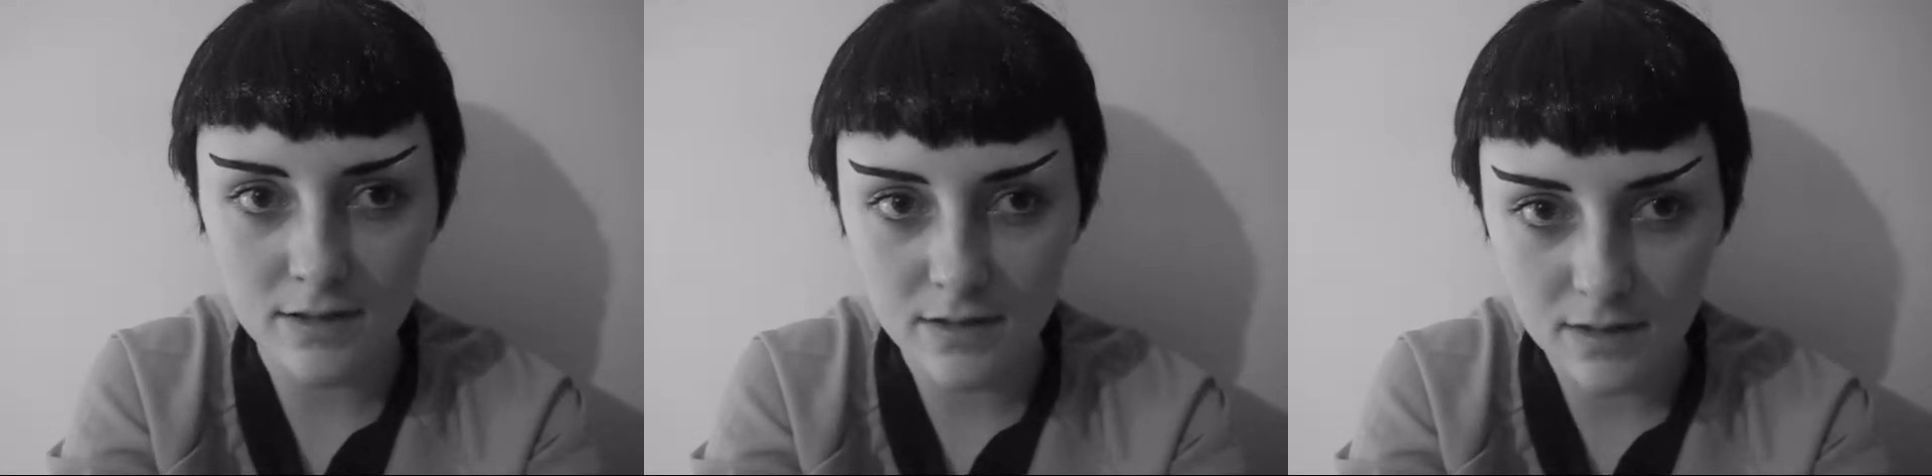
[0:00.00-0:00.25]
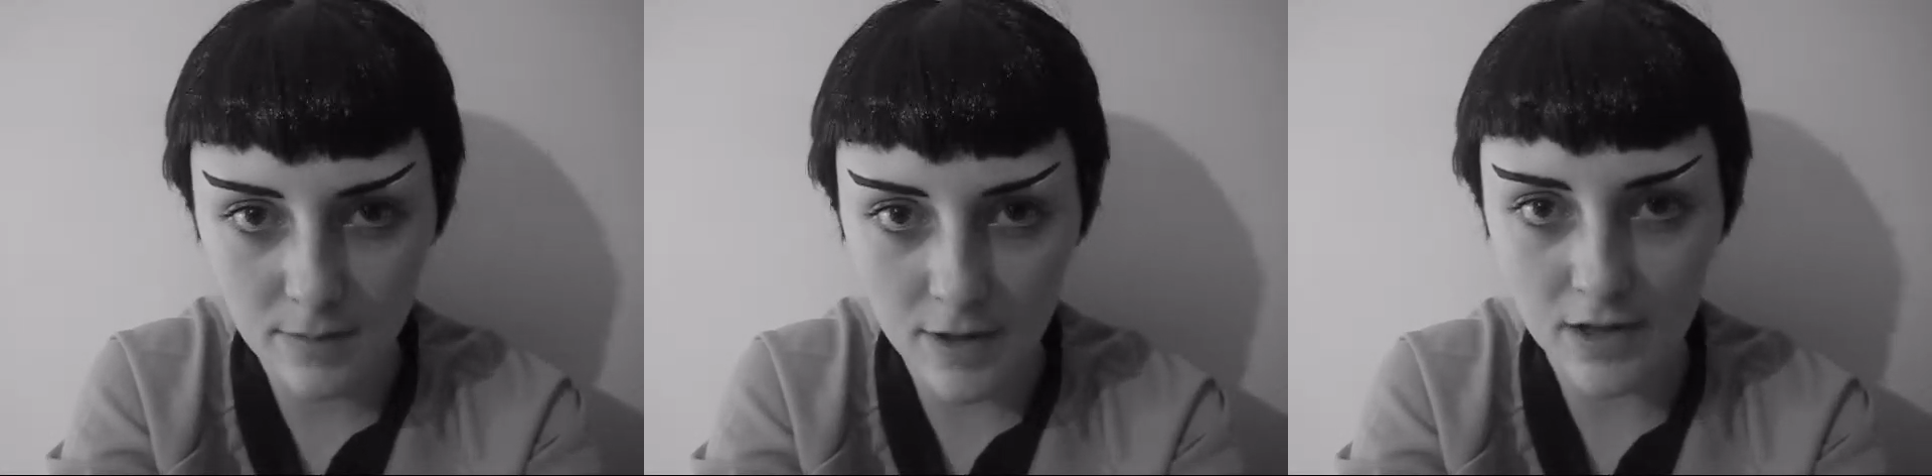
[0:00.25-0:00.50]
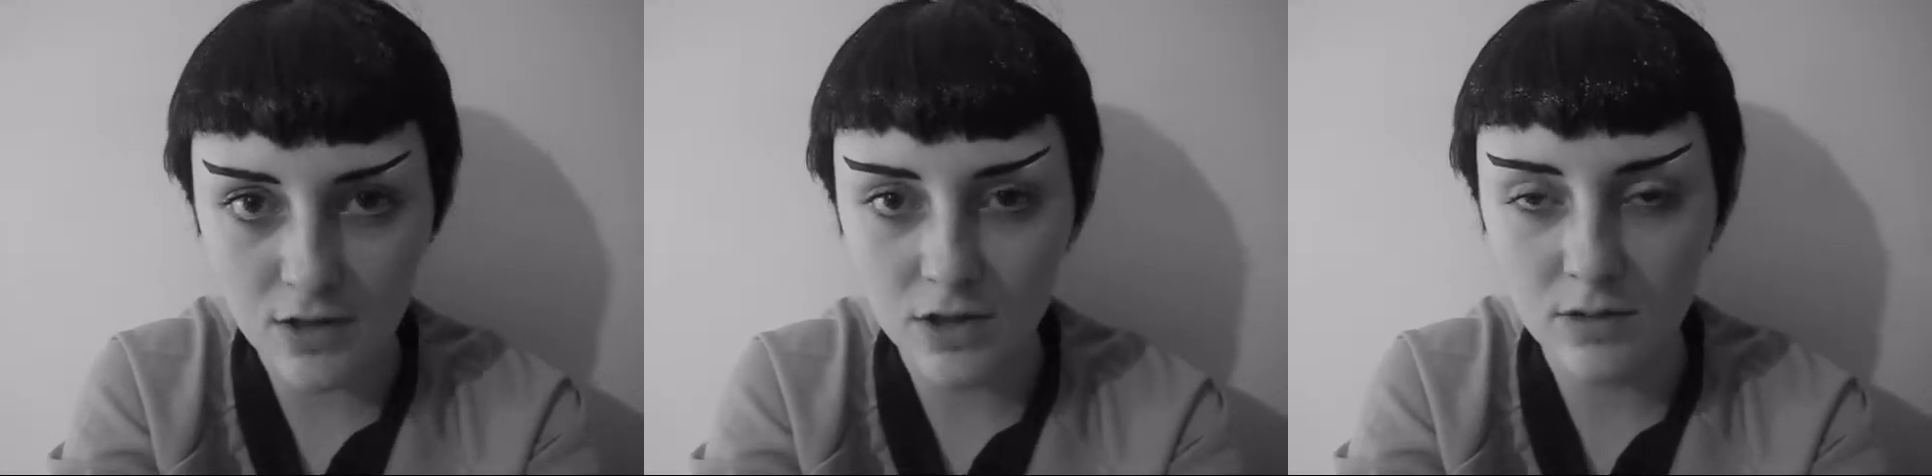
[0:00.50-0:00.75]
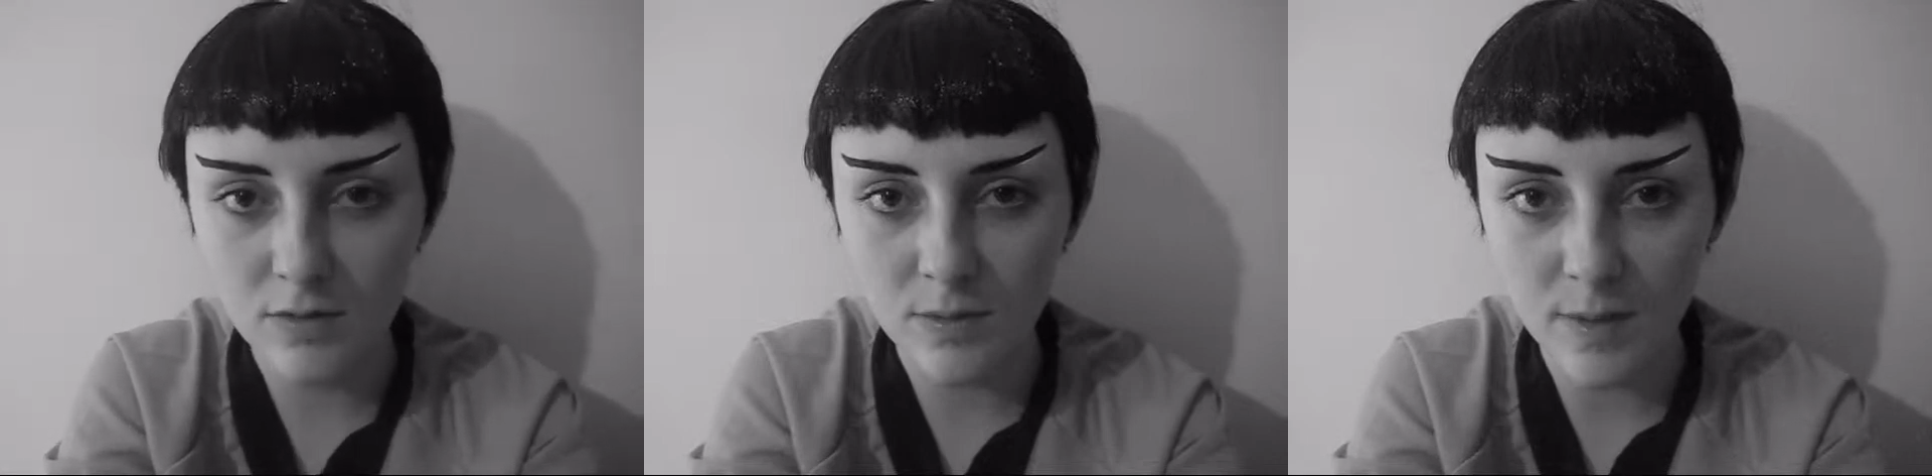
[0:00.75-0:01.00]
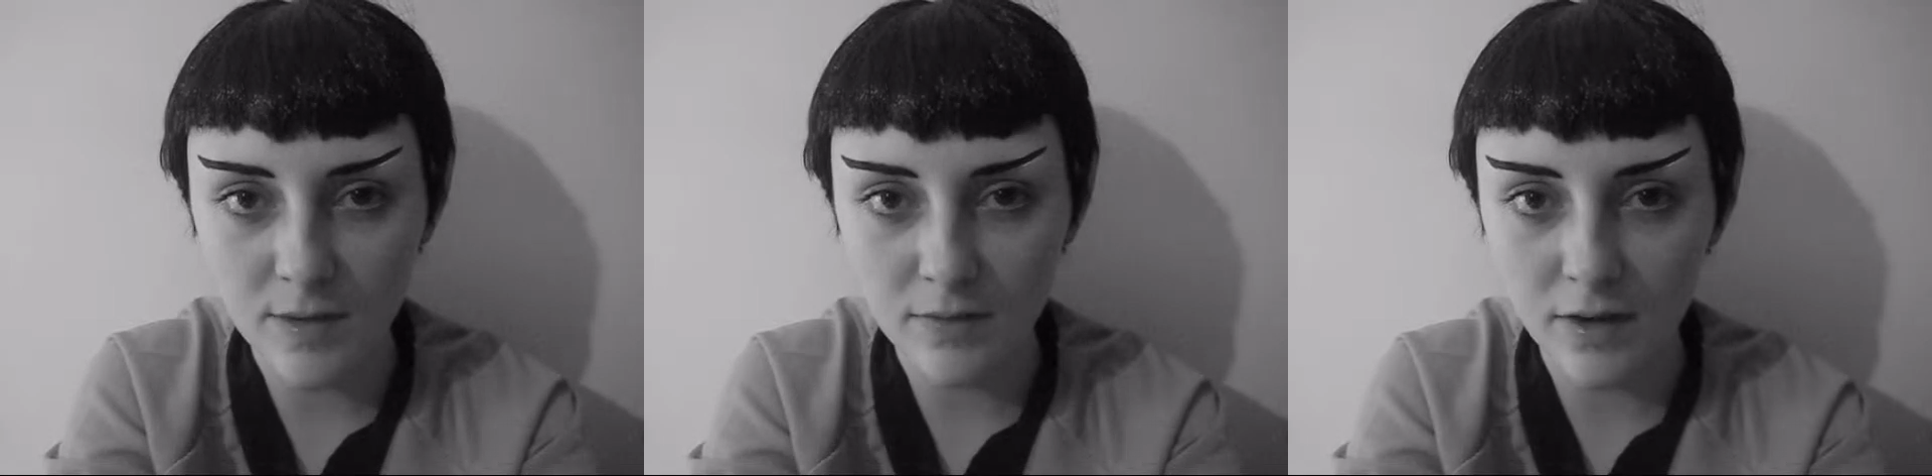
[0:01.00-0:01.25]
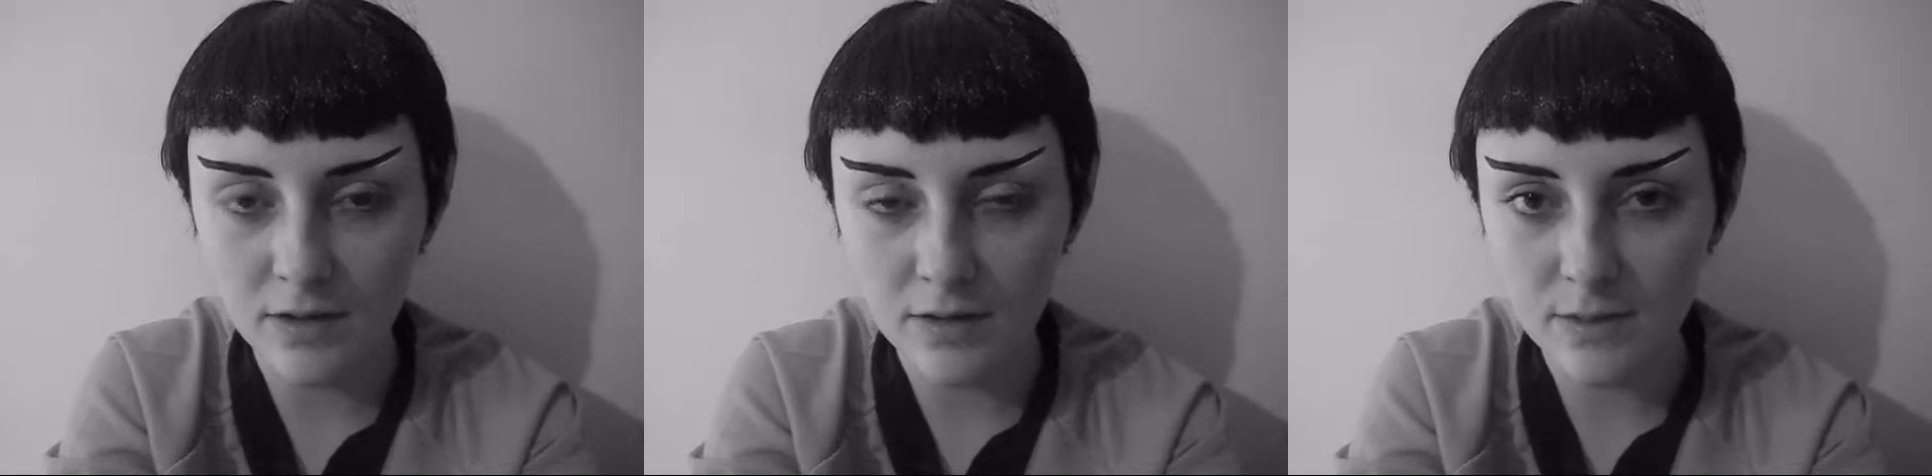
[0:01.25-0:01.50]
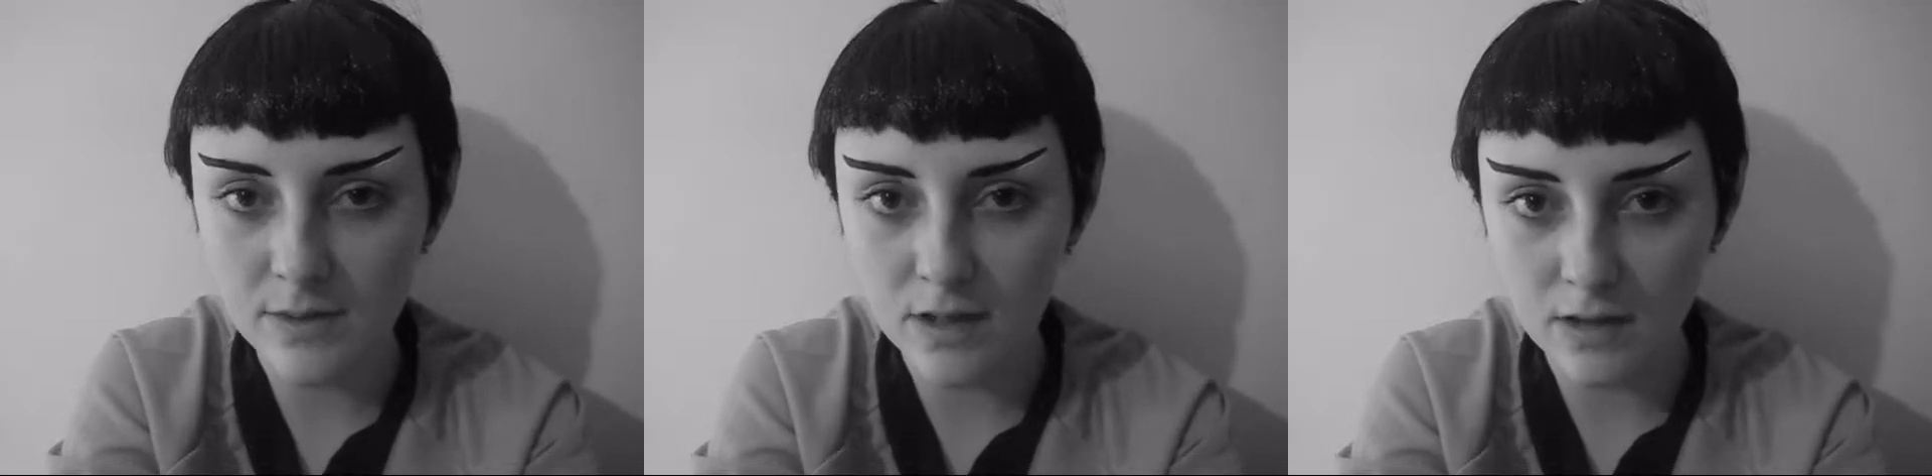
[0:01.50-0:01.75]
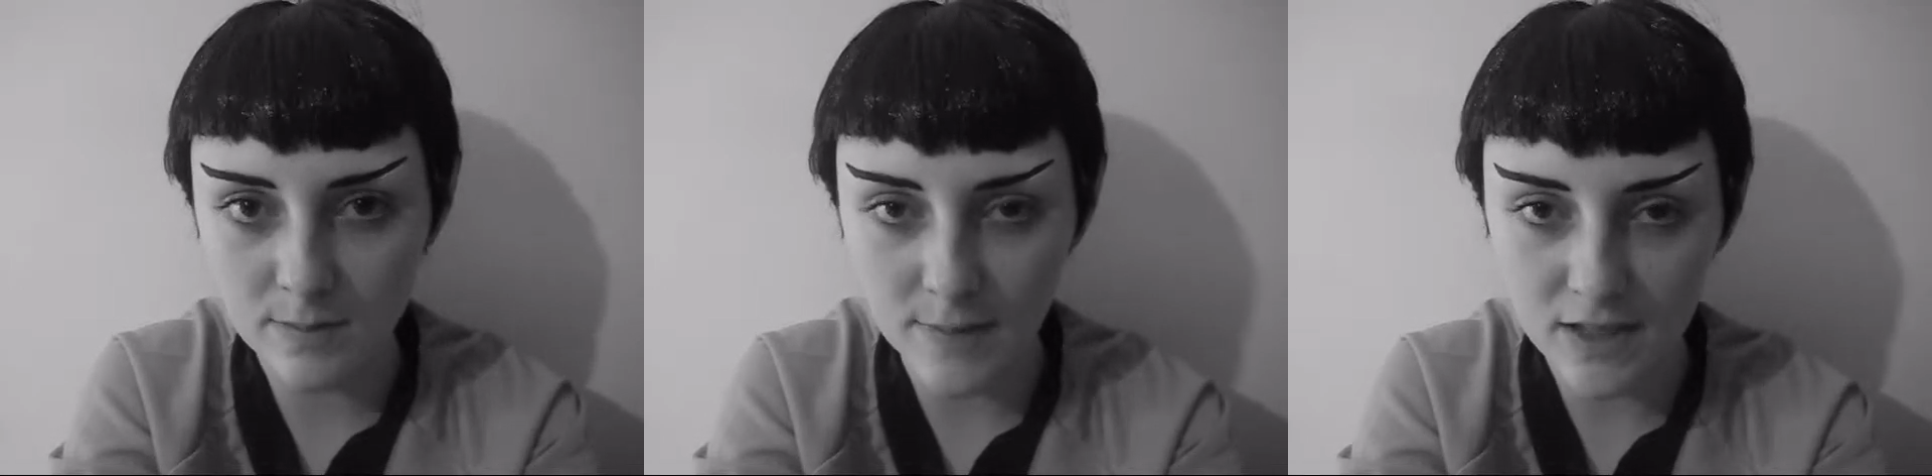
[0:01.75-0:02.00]
Sebastian with my friend who was
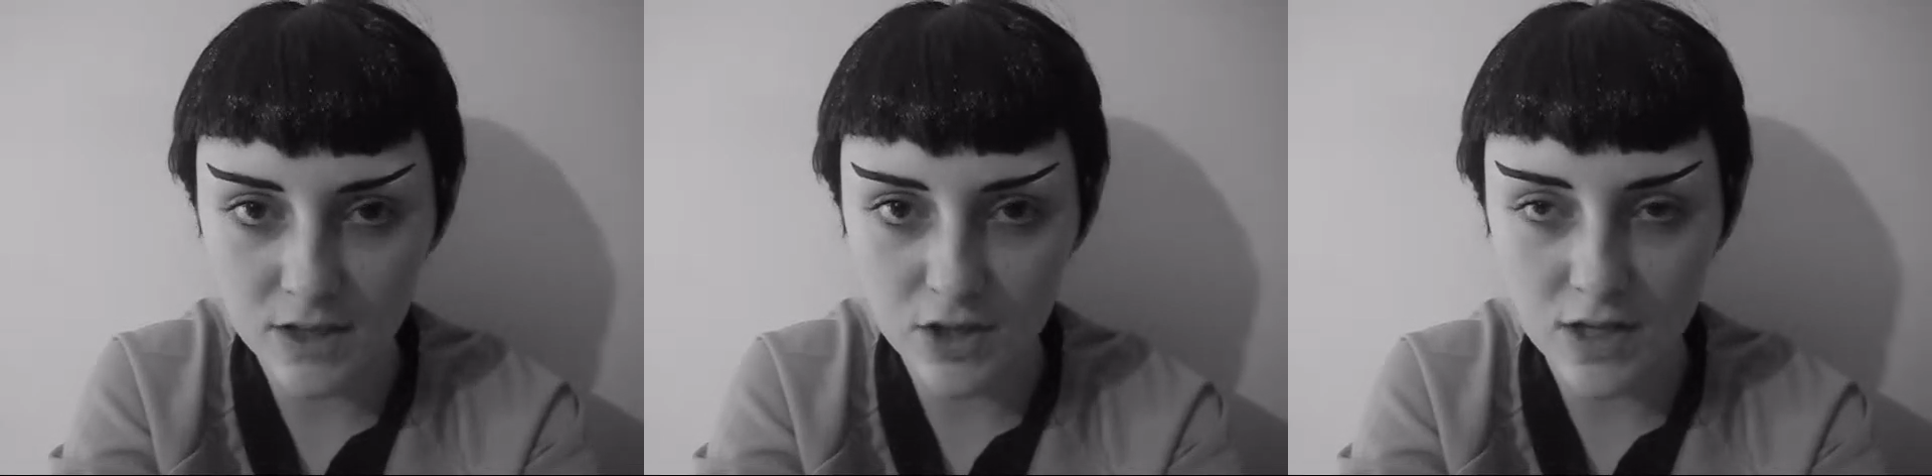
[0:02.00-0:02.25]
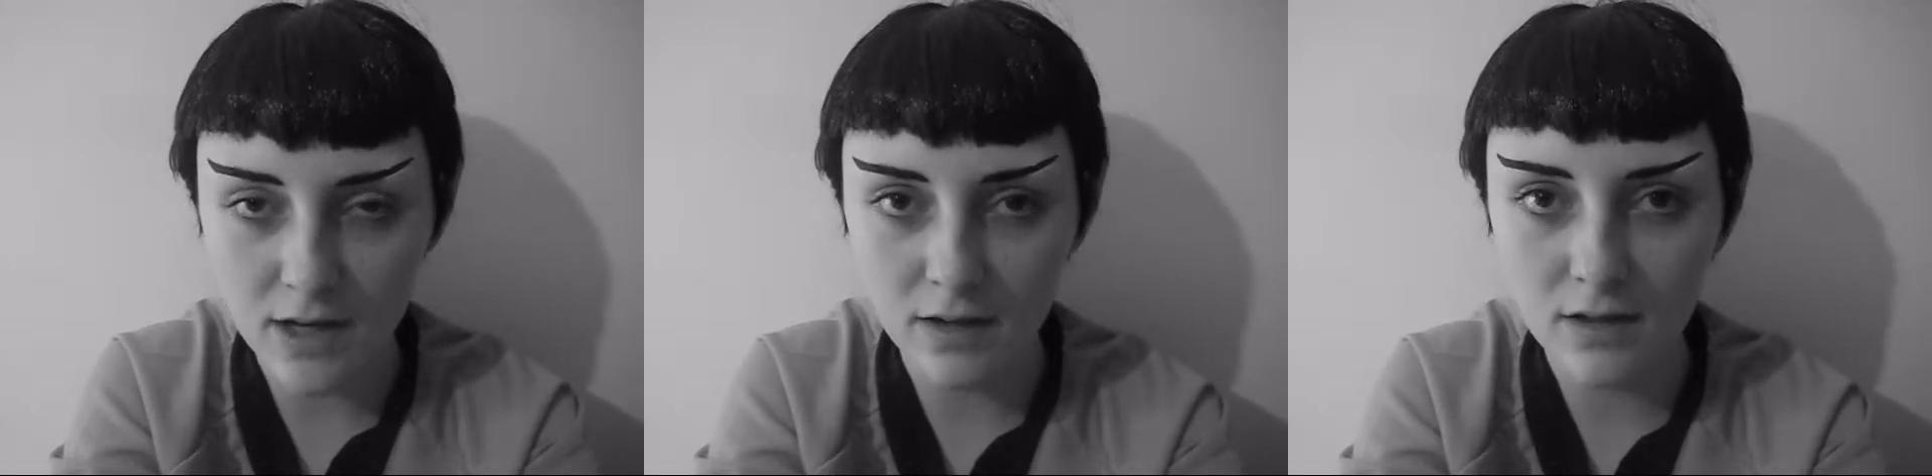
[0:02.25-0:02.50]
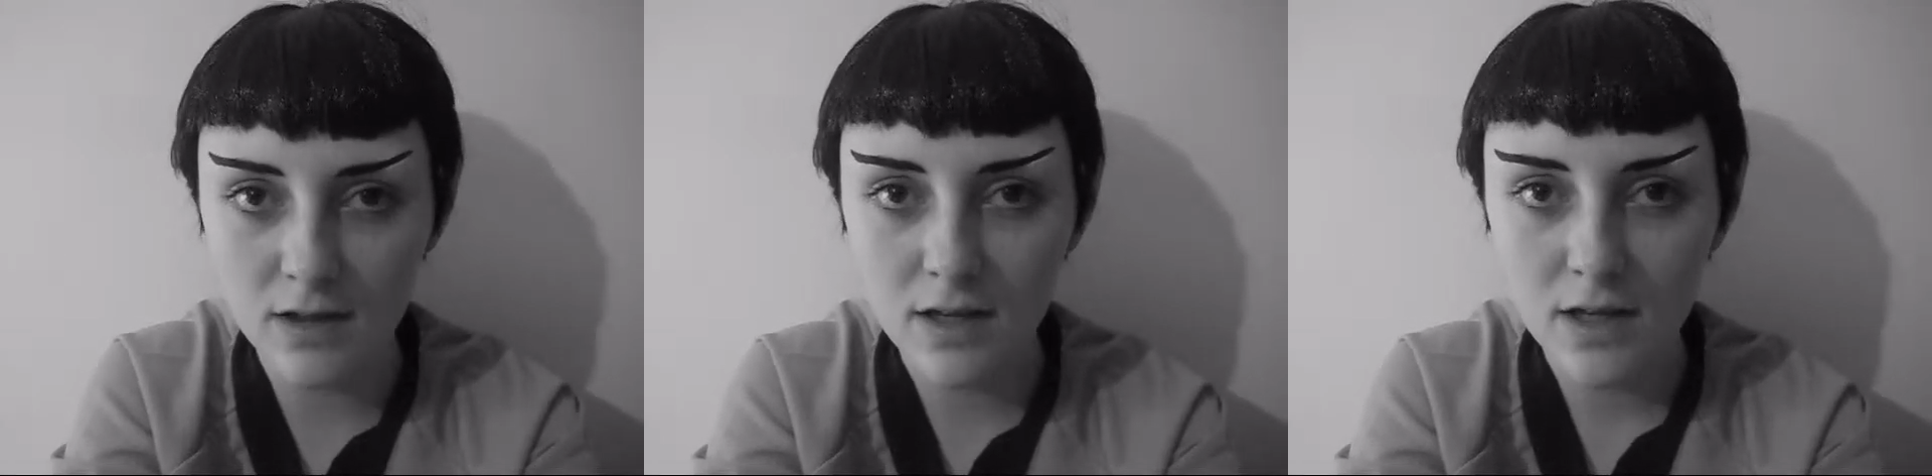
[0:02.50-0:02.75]
cosplaying Ciel.